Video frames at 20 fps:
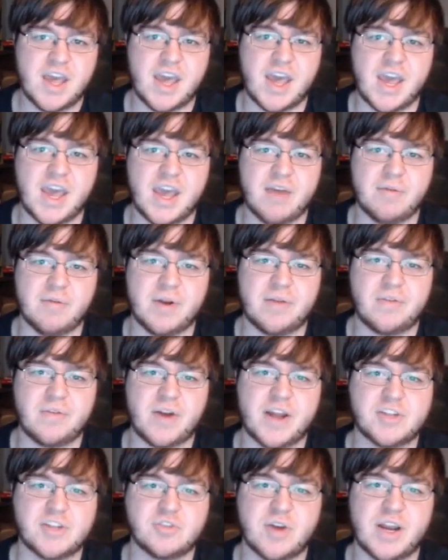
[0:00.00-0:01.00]
And whenever
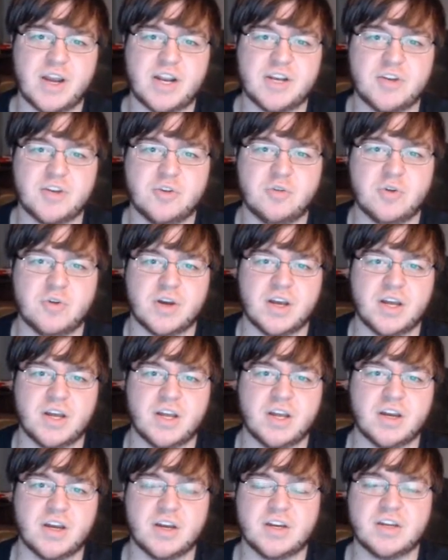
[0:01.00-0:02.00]
I try to do
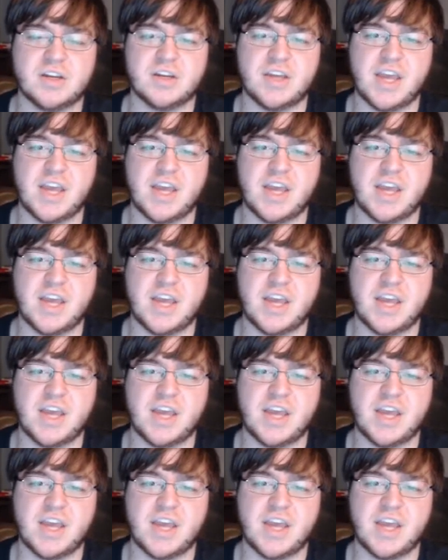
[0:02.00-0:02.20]
a